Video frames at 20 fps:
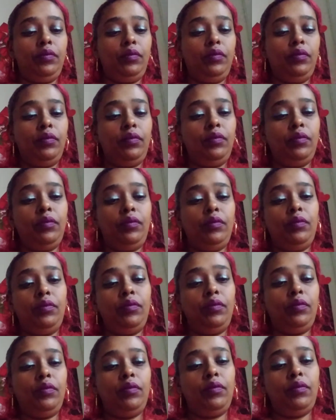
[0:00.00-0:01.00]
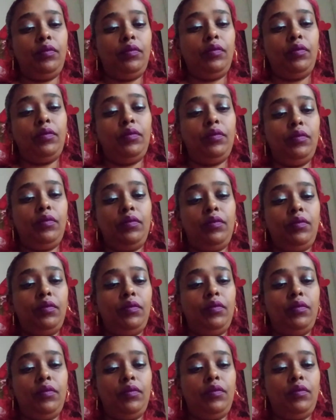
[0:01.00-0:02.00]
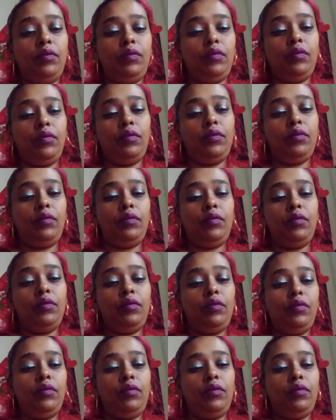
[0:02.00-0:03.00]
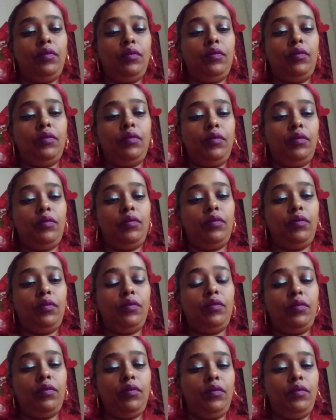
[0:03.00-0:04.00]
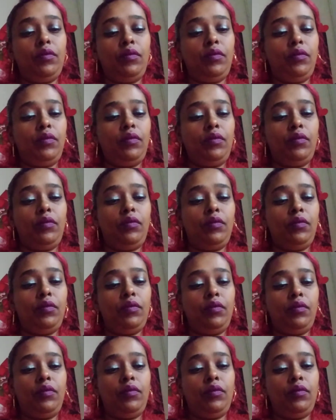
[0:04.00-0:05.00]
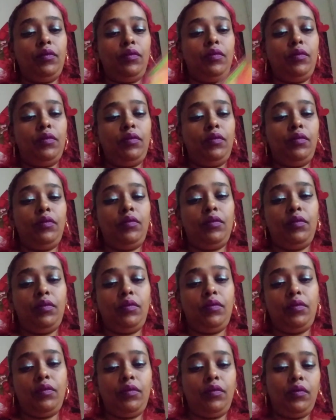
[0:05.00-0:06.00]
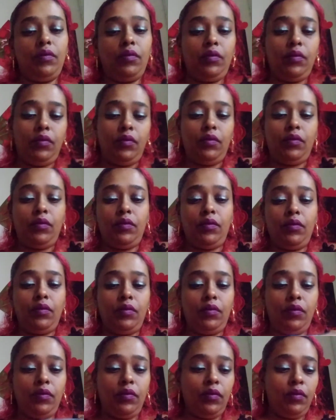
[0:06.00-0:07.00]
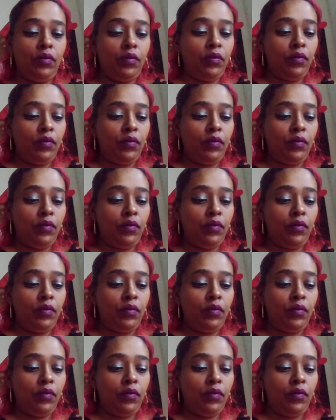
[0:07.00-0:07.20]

No one is speaking in this clip.